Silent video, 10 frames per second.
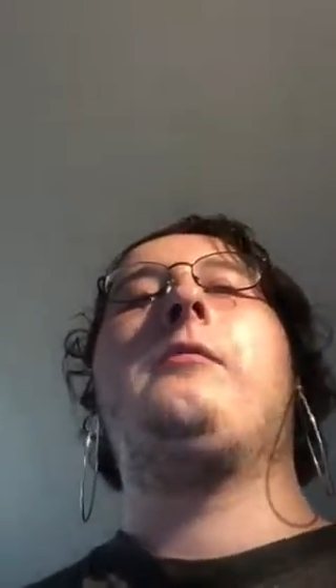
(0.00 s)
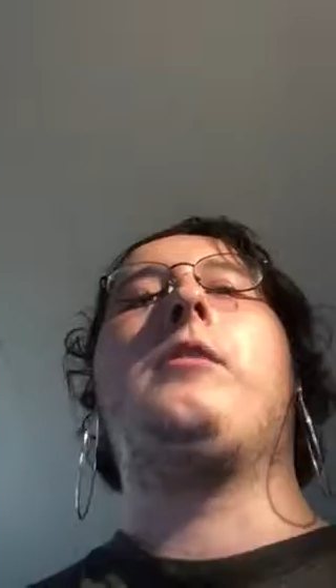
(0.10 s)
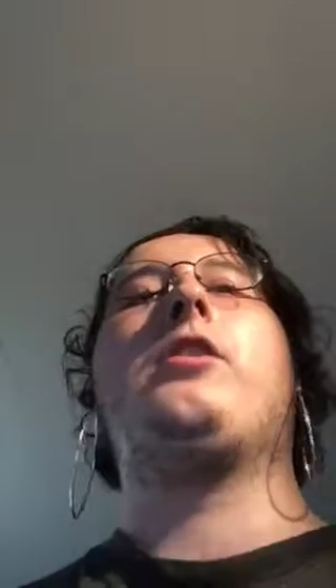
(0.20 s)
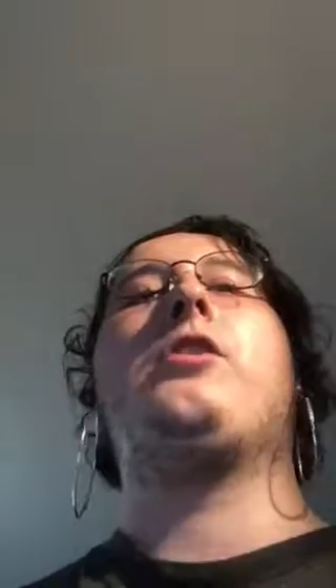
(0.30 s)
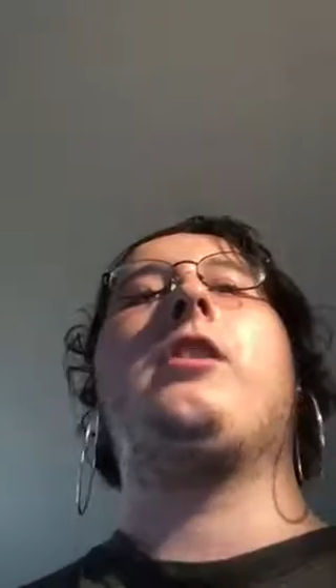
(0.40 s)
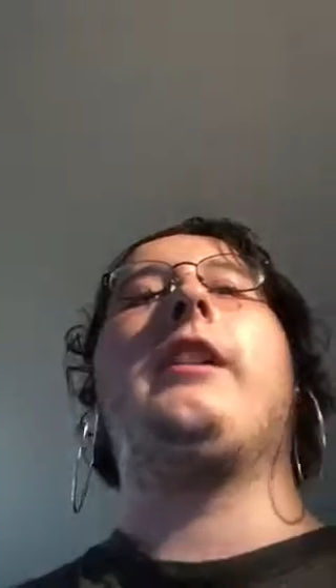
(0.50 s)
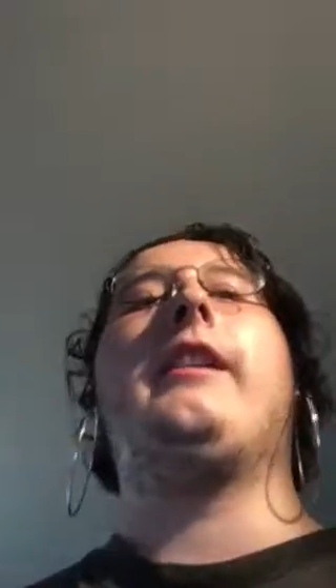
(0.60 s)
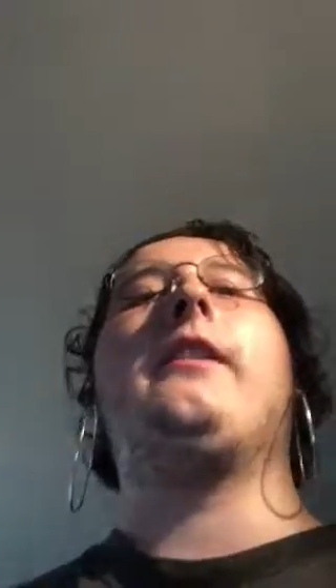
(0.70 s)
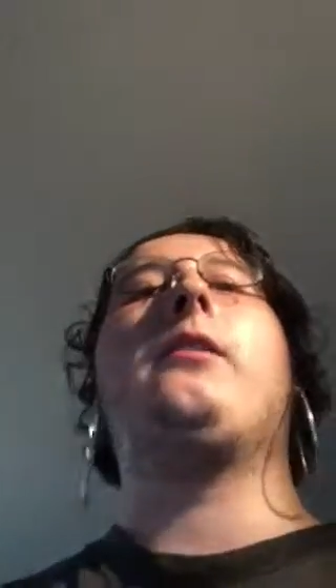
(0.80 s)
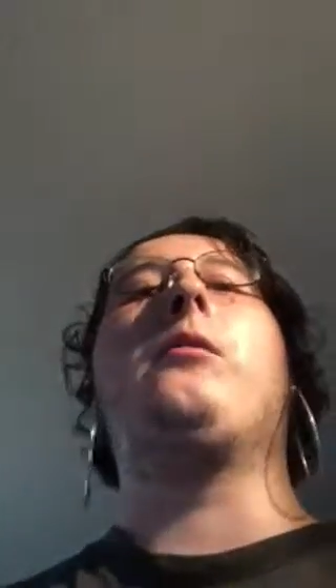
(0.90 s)
which in
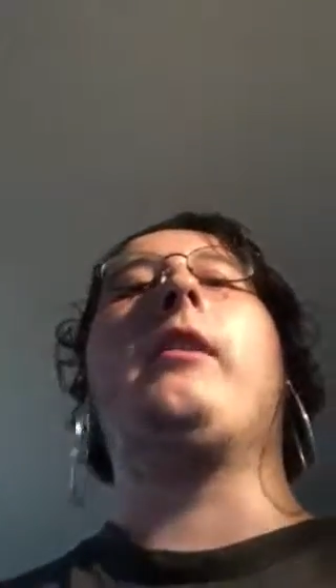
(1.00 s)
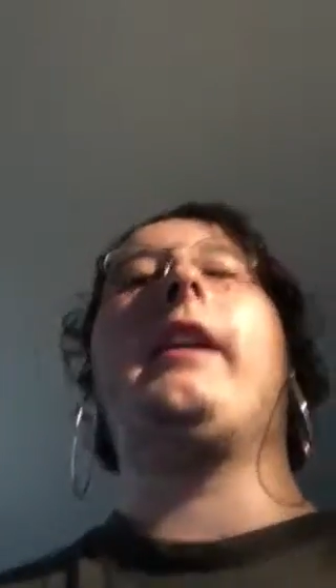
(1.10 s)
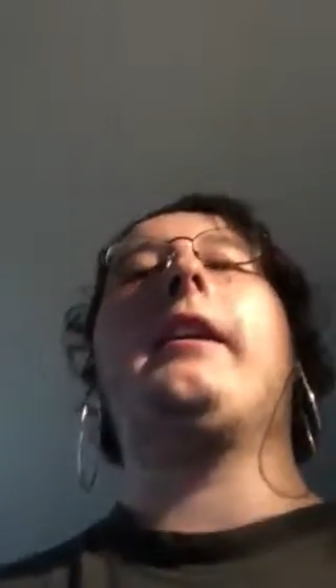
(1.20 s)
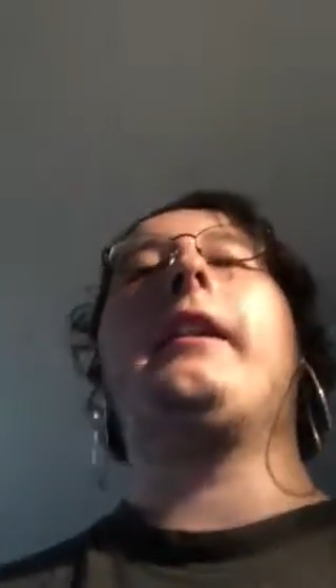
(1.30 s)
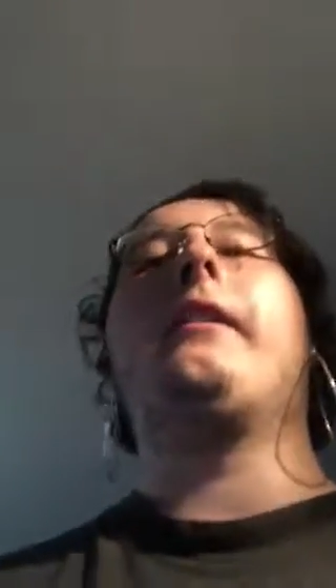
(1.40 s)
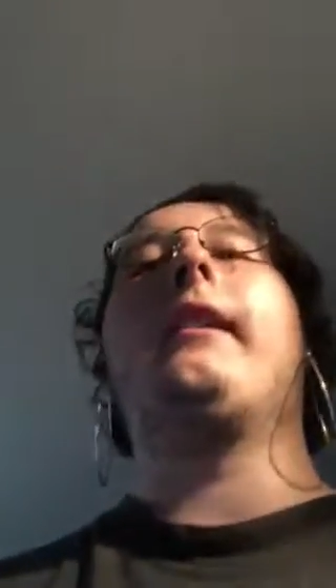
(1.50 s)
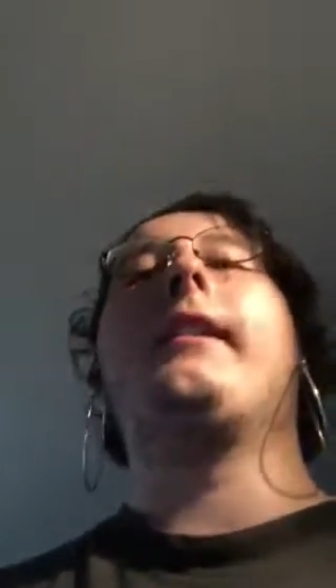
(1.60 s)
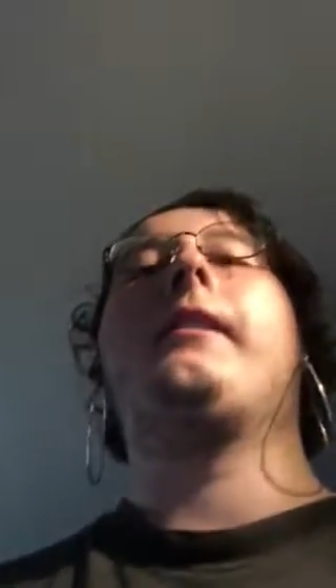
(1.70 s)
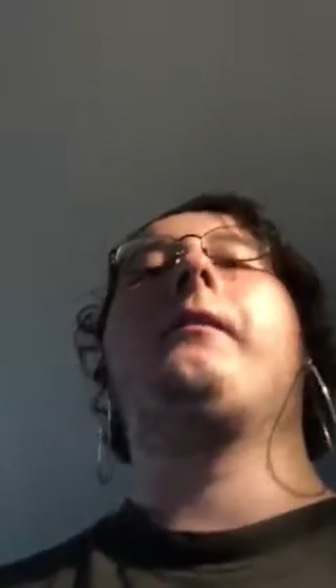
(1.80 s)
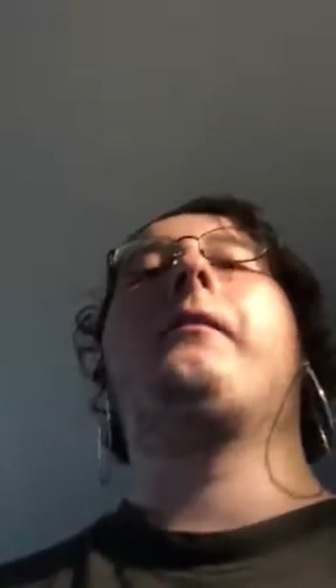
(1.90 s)
this school they cut out
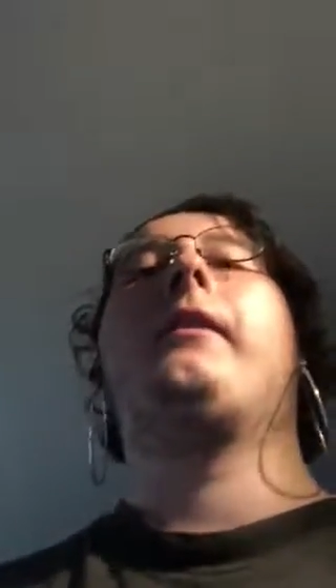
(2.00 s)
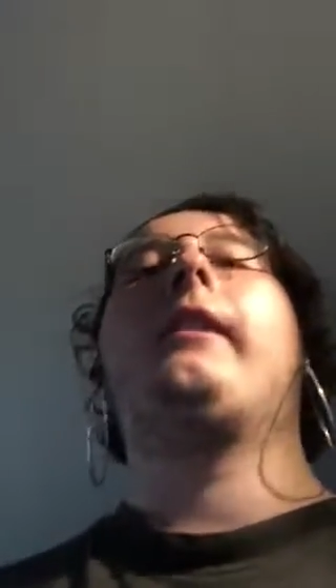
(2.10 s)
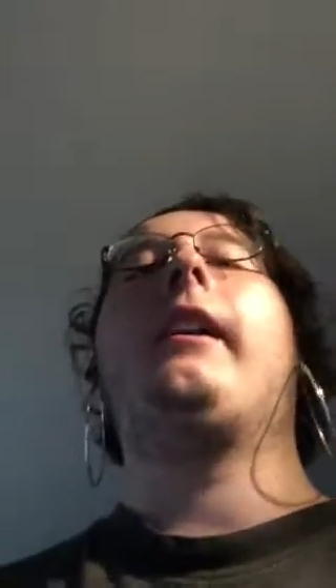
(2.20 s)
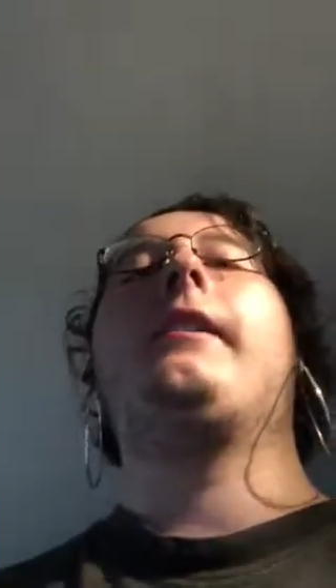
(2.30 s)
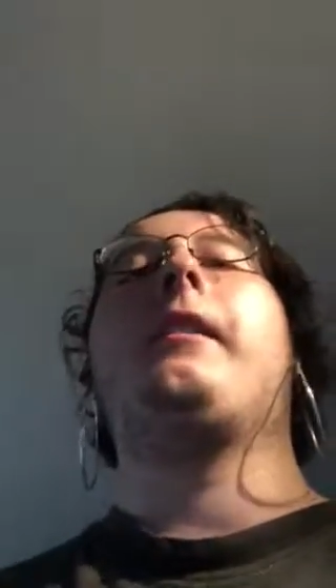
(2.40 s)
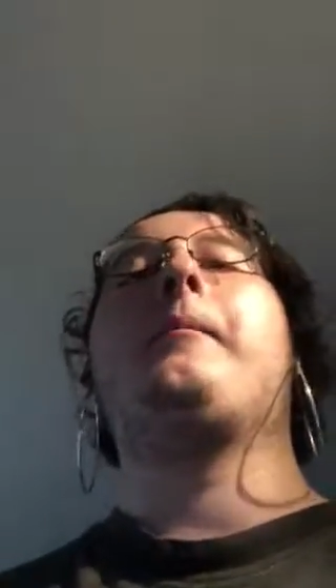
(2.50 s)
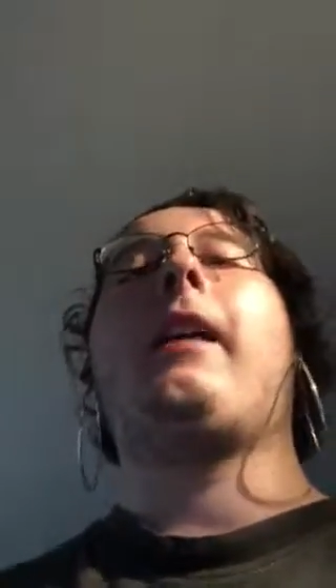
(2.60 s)
lots of science and